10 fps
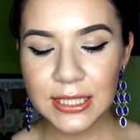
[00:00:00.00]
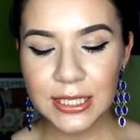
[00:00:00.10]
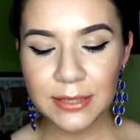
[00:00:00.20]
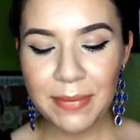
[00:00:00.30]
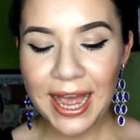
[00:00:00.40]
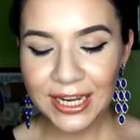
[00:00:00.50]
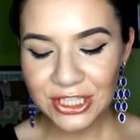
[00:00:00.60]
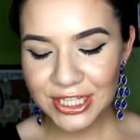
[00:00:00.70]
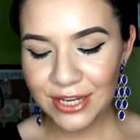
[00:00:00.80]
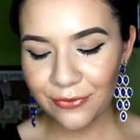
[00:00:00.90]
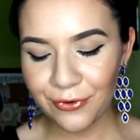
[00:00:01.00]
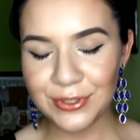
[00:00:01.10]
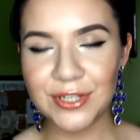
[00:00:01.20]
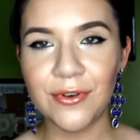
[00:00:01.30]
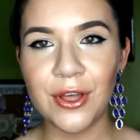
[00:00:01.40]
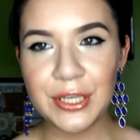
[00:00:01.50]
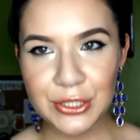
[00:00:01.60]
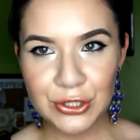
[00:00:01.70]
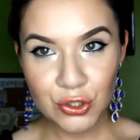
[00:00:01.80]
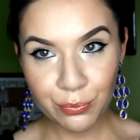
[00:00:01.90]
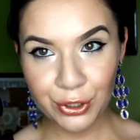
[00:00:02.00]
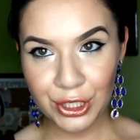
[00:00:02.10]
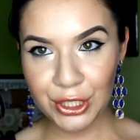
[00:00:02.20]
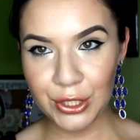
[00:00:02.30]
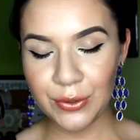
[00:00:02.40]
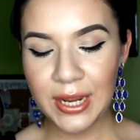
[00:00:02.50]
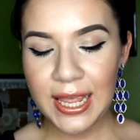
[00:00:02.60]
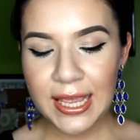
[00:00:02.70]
The packaging, first of all, is super cute.